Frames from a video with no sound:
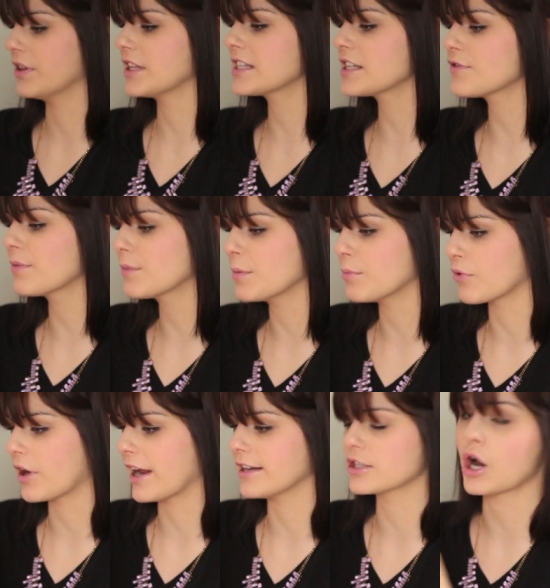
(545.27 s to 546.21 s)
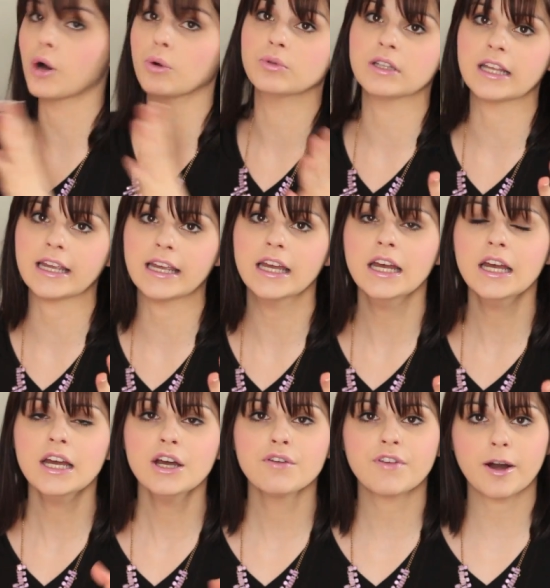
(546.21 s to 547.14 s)
And this is from the brand only.
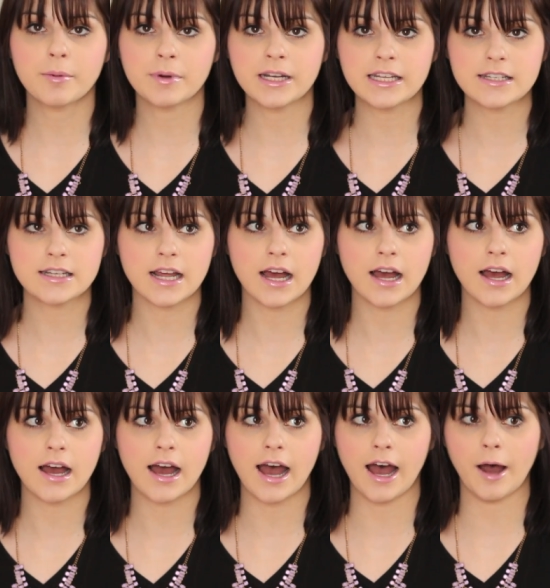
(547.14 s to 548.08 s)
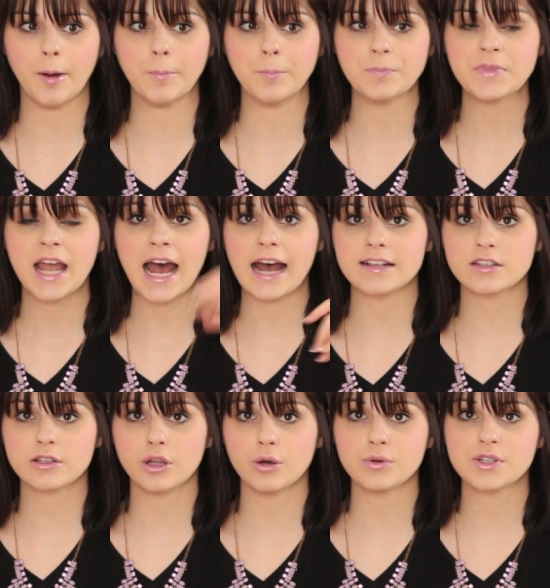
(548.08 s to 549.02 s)
Farminista um, has
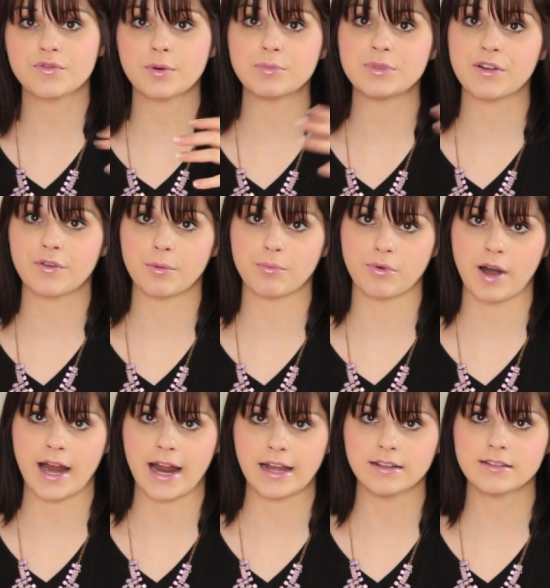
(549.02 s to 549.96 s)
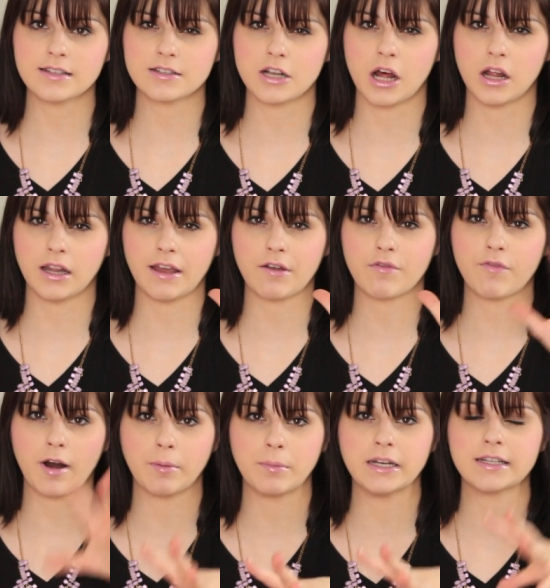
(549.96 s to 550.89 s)
clothes from different brands. It's not like
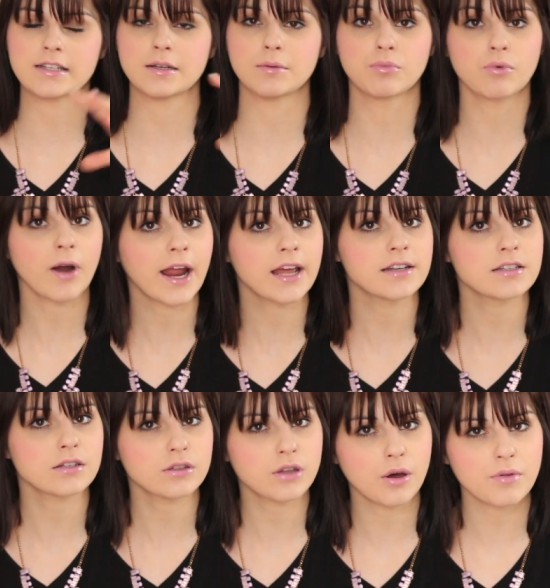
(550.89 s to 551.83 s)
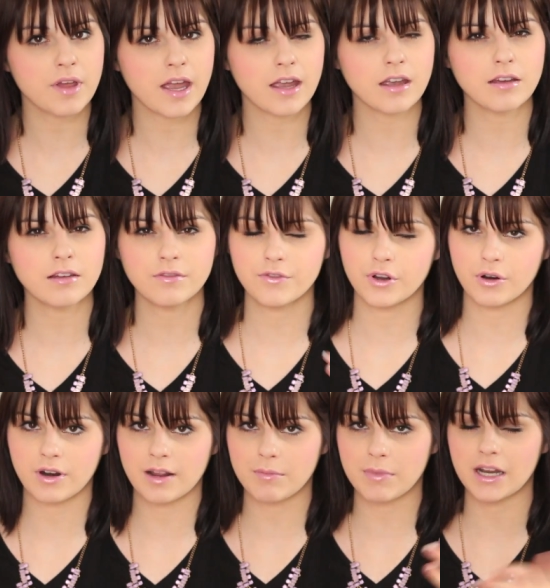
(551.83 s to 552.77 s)
Farminista brand clothing, if you
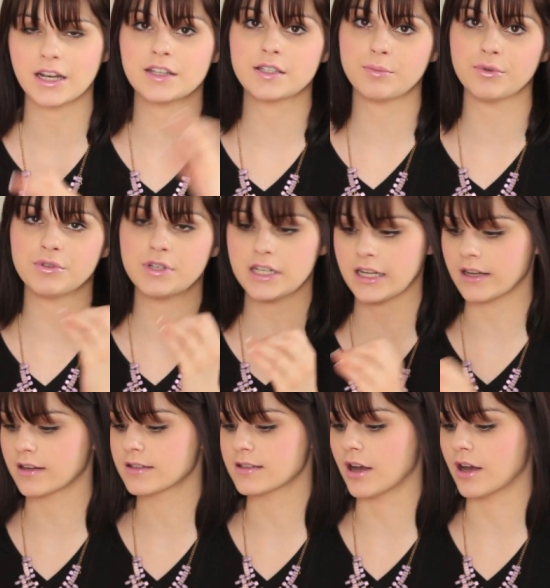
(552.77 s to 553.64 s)
know what I mean. It's a boutique.